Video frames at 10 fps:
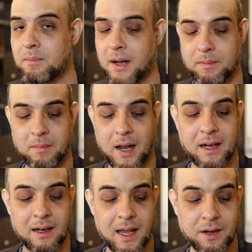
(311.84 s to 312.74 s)
but
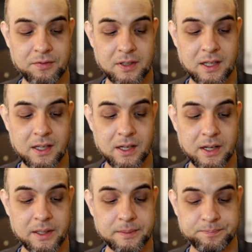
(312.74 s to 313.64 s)
my left
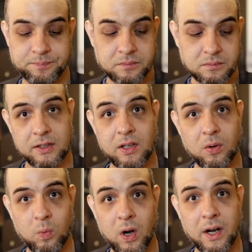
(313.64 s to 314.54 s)
ear
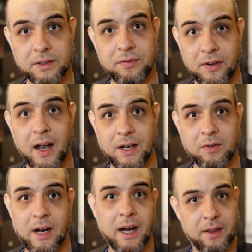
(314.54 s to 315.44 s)
still worked fine,
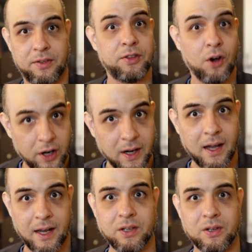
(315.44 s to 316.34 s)
right? I thought
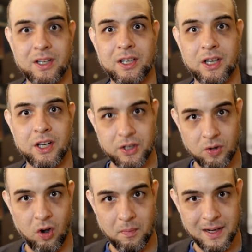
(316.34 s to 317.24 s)
I could hear
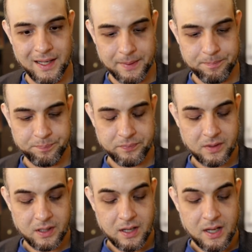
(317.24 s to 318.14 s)
normally.
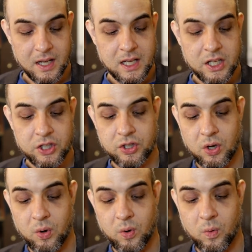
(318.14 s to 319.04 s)

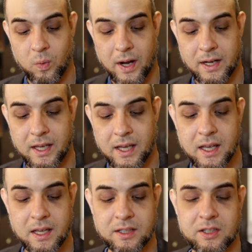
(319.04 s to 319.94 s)
So when
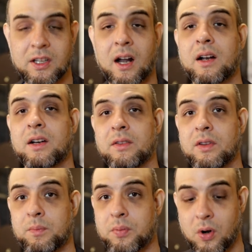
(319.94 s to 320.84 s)
he stuck
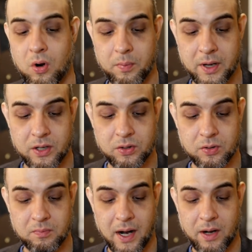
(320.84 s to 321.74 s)
the probe
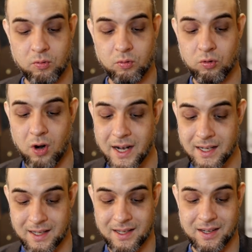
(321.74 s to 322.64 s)
into my
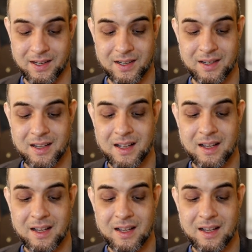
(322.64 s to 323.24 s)
right ear,